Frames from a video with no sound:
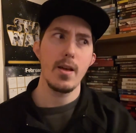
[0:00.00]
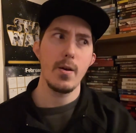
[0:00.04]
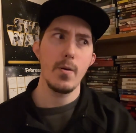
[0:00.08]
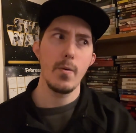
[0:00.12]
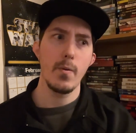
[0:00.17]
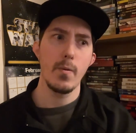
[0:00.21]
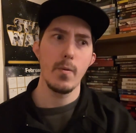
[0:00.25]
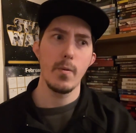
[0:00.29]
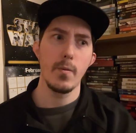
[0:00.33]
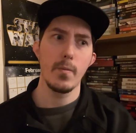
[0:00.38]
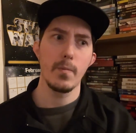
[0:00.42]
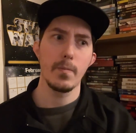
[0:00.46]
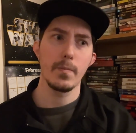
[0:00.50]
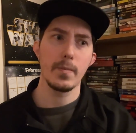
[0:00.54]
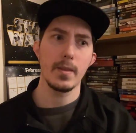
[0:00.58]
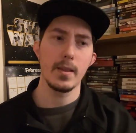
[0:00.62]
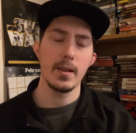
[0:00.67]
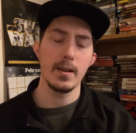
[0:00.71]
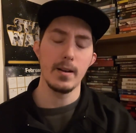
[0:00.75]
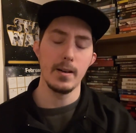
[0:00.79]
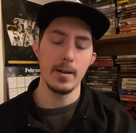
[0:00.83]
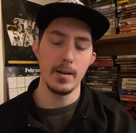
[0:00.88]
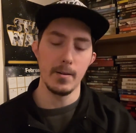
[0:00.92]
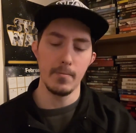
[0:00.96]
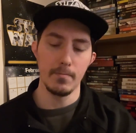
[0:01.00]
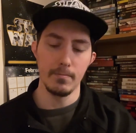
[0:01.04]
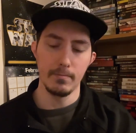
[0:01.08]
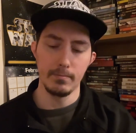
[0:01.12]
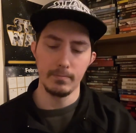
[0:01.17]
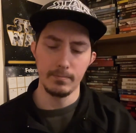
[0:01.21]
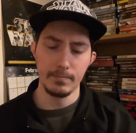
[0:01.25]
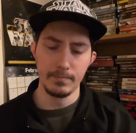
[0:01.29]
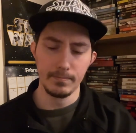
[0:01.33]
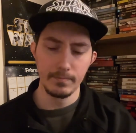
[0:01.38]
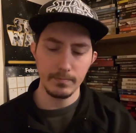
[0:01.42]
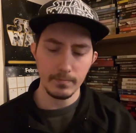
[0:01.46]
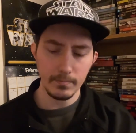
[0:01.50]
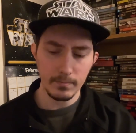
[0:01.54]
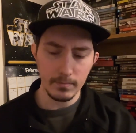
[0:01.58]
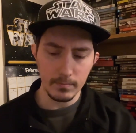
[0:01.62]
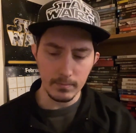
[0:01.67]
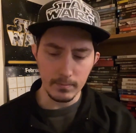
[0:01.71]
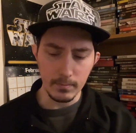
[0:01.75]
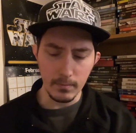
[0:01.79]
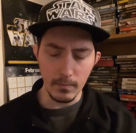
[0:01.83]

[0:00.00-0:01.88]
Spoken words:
No one is speaking in this clip.